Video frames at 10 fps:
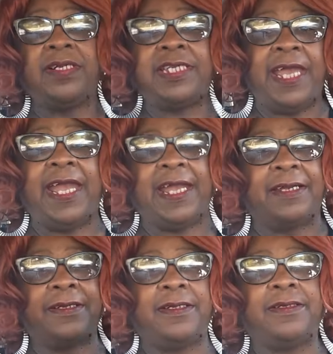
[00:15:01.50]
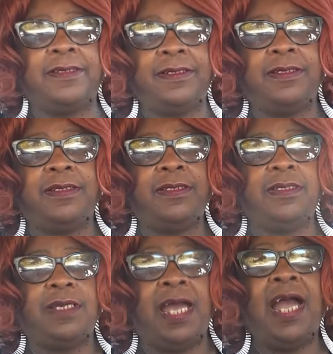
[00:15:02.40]
attacked.
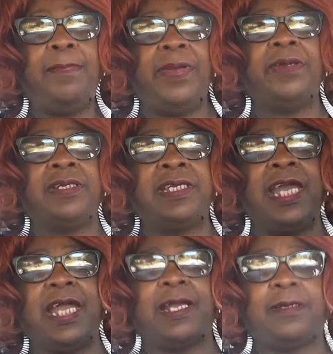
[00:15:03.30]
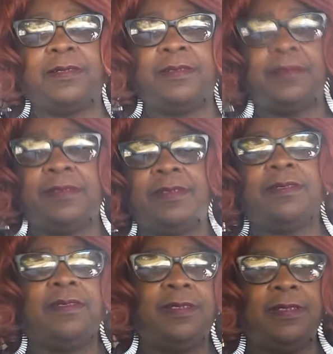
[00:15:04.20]
I'm being attacked.
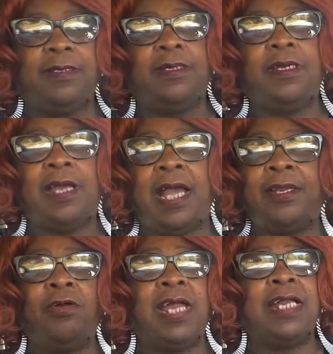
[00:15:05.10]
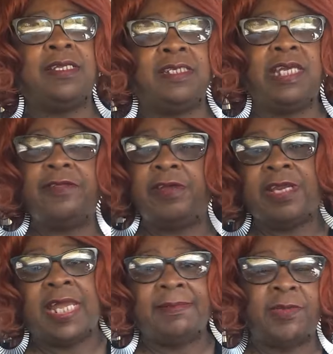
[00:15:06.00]
I don't like to say their
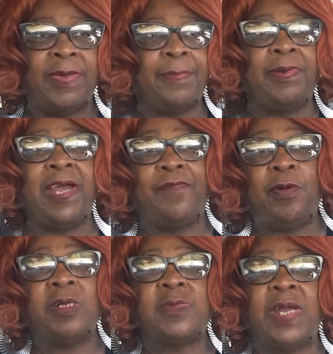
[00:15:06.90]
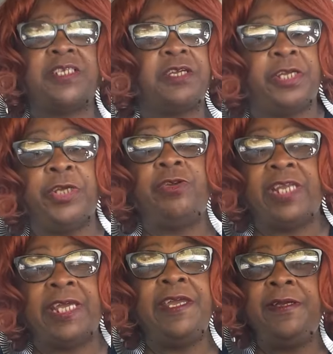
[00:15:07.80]
names on my platform, especially
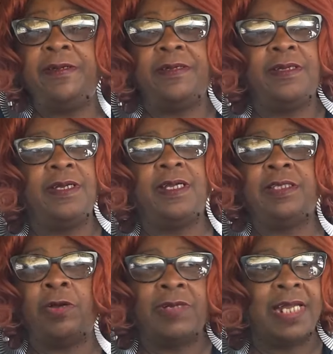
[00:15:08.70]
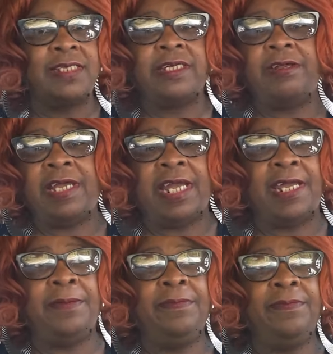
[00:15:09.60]
QD. Don't like to say her
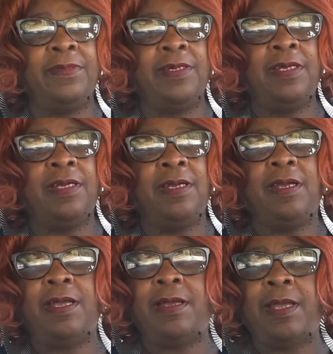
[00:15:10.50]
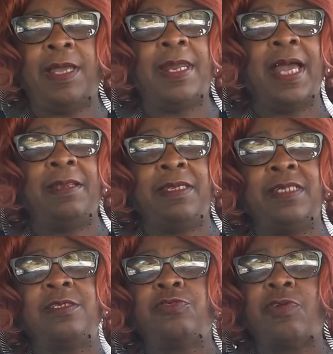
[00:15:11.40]
name. And I
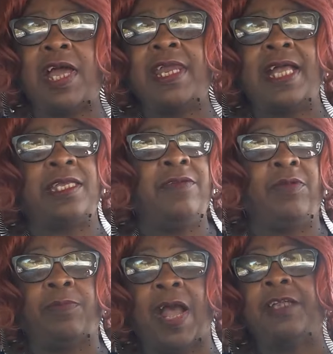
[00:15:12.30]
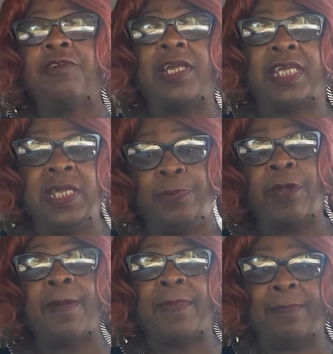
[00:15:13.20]
just try not to even, I try to keep
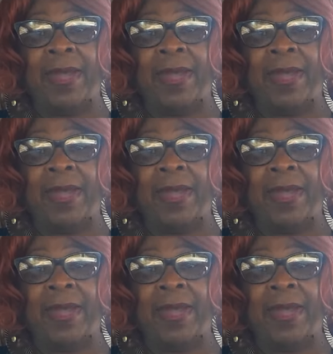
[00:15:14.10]
her out my